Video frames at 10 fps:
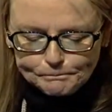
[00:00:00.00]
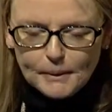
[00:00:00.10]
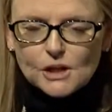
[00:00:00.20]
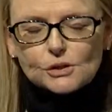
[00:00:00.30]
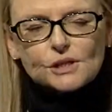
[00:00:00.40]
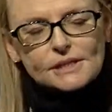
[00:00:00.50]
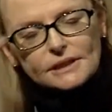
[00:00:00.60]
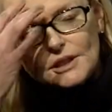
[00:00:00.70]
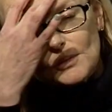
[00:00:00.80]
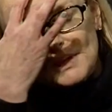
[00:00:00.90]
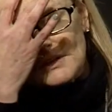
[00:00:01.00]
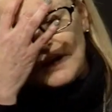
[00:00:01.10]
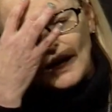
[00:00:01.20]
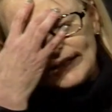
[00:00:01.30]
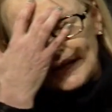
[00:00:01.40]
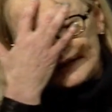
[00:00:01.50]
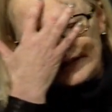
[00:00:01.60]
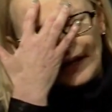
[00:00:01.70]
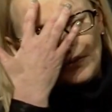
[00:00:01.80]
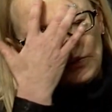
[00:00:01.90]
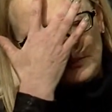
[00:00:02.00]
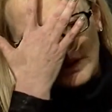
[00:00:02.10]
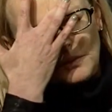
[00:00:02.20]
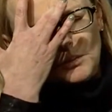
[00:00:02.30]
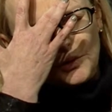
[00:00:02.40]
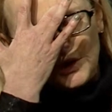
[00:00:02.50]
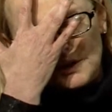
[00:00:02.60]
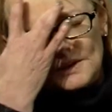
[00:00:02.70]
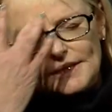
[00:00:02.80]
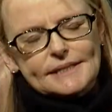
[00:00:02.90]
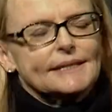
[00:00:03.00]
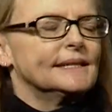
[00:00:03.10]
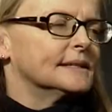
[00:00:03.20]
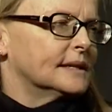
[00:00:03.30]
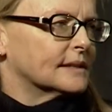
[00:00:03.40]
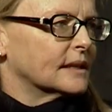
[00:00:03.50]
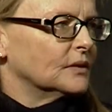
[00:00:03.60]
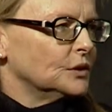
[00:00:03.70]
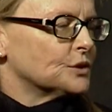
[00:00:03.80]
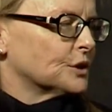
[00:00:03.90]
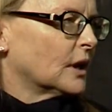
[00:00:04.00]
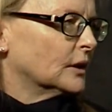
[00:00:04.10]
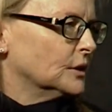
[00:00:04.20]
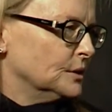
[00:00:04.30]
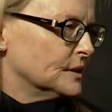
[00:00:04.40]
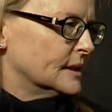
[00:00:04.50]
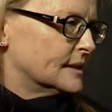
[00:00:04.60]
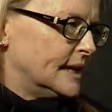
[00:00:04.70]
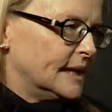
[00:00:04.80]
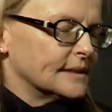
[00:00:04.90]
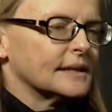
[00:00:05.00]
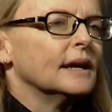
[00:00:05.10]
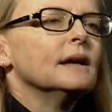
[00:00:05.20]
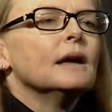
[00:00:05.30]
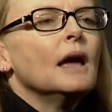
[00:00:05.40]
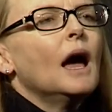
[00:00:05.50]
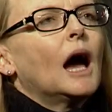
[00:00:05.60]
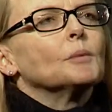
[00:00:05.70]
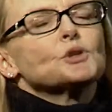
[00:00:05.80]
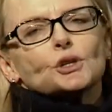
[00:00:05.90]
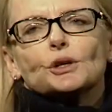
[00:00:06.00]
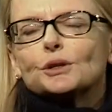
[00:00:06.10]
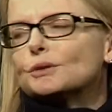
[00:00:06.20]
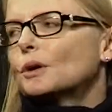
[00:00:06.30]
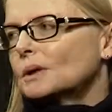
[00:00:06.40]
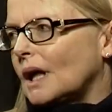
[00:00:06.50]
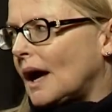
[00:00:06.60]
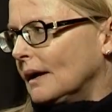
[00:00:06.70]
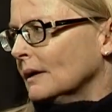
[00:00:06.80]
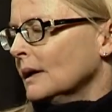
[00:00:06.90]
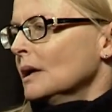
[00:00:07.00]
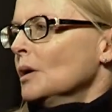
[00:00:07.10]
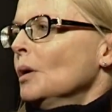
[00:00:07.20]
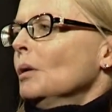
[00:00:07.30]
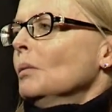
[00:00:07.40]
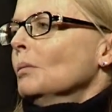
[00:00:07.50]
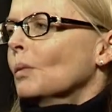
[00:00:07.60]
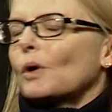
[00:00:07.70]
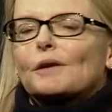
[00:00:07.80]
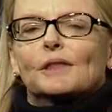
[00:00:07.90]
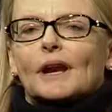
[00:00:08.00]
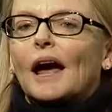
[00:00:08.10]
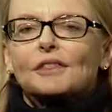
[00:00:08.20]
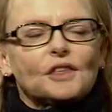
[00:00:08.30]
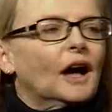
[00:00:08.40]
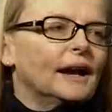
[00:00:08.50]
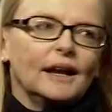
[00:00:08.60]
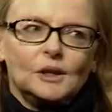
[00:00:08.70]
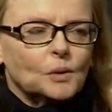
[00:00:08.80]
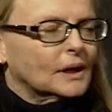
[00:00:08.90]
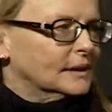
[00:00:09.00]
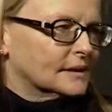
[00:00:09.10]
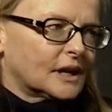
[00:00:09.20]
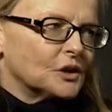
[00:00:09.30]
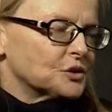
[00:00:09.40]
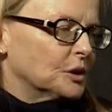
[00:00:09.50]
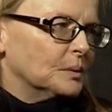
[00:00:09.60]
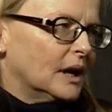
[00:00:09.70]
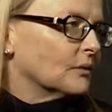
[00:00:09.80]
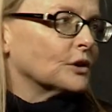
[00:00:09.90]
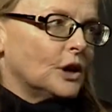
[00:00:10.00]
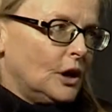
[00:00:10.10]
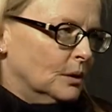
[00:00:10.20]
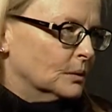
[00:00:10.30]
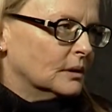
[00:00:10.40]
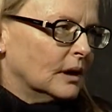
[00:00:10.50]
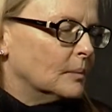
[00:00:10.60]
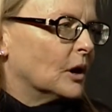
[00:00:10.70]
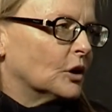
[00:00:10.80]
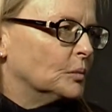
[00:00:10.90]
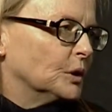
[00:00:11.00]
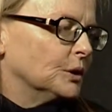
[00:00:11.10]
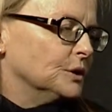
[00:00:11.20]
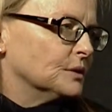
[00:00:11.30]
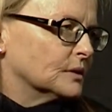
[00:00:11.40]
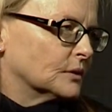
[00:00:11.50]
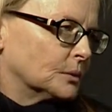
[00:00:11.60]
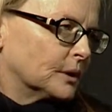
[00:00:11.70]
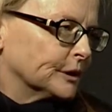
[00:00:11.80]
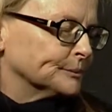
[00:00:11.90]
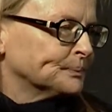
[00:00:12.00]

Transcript: So just a little bit of context, and I won't bore you with the statistics, and if you turn on the news these days, I'm sure you know a lot more than I thought anyone in this country would ever know about opioid use disorder.